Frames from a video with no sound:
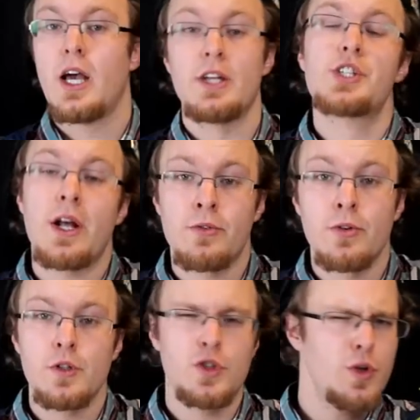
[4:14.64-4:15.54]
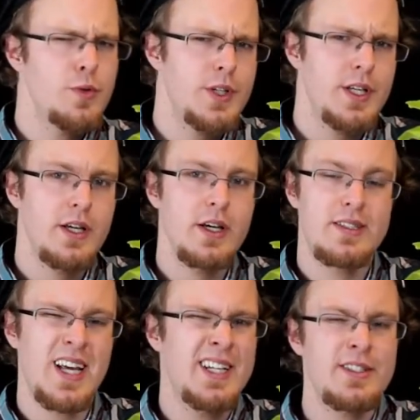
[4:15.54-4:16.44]
In general, 2D
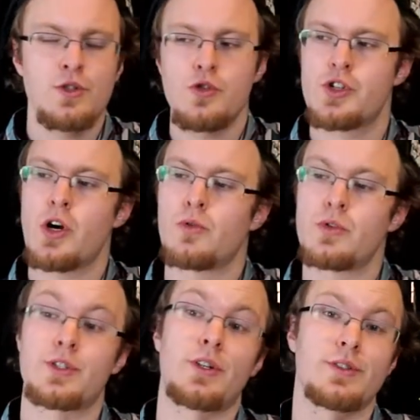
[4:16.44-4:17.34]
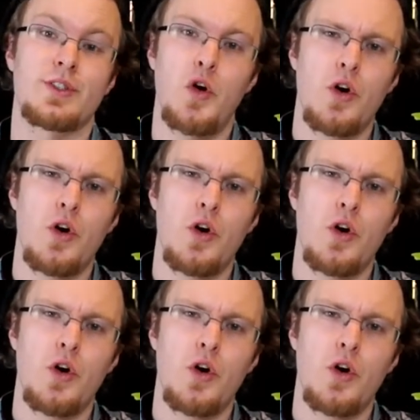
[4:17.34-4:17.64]
tends to show results